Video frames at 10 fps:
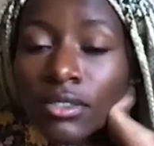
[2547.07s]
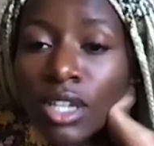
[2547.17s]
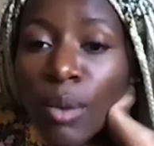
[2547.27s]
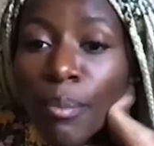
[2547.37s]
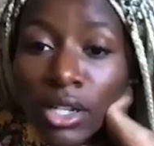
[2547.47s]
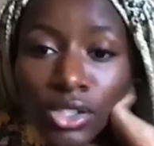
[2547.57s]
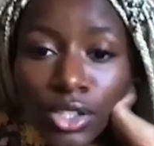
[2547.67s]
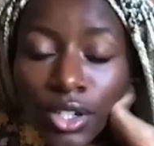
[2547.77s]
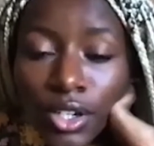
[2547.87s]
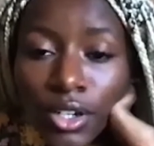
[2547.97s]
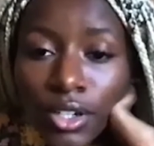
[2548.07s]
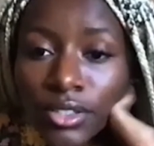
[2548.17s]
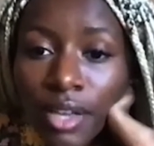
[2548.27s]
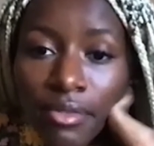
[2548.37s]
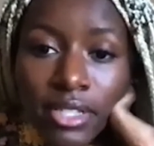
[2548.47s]
make sure your
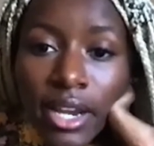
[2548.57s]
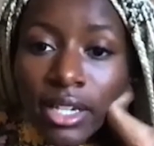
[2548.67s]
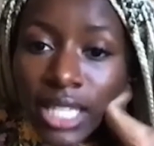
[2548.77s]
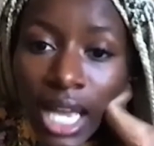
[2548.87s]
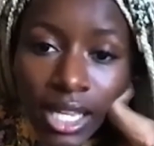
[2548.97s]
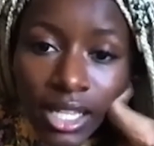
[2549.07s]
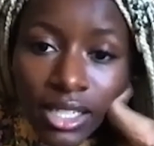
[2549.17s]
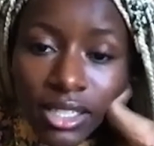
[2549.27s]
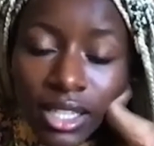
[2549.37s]
stuff is airtight.